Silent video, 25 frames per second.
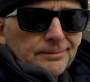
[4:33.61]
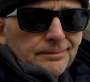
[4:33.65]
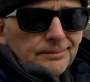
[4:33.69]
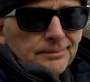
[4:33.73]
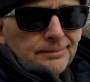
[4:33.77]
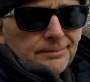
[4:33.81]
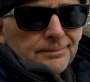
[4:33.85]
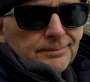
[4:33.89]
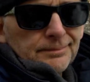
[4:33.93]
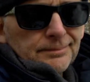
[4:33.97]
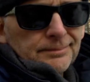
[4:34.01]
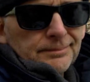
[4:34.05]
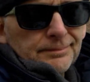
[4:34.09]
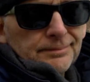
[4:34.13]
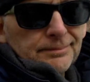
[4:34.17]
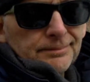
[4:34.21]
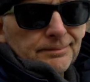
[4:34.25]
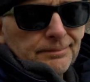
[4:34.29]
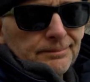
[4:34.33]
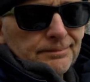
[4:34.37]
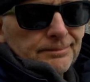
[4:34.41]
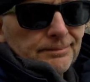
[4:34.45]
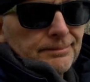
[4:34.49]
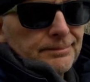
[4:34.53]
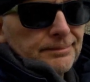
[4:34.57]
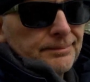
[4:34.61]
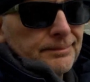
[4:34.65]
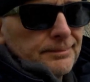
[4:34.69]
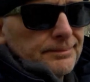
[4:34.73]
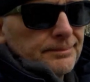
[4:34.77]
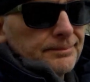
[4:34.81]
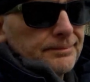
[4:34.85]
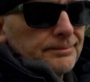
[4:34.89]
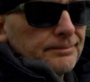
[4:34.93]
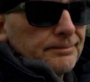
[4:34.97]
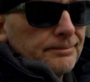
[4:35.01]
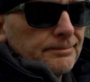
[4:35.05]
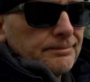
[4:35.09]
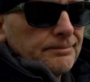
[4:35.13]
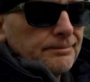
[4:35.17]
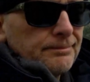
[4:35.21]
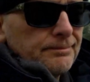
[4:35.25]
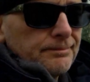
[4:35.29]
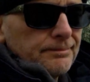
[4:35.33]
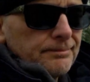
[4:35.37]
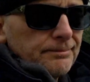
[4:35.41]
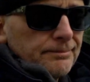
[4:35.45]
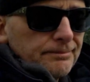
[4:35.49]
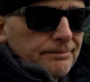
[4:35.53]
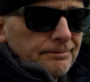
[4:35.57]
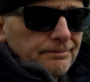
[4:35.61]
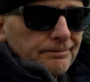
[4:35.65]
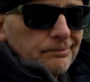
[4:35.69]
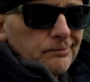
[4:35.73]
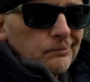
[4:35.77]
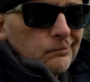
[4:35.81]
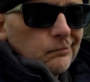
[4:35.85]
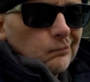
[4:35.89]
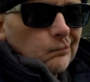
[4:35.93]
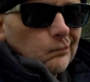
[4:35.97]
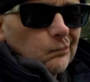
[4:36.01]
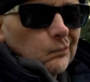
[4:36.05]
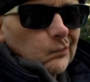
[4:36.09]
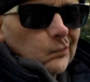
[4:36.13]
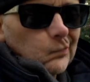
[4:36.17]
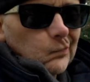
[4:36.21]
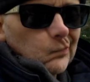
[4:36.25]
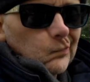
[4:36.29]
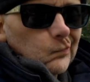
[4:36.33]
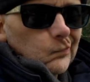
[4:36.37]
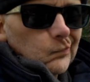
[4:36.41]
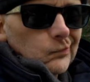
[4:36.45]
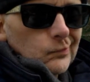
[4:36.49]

Nothing is said.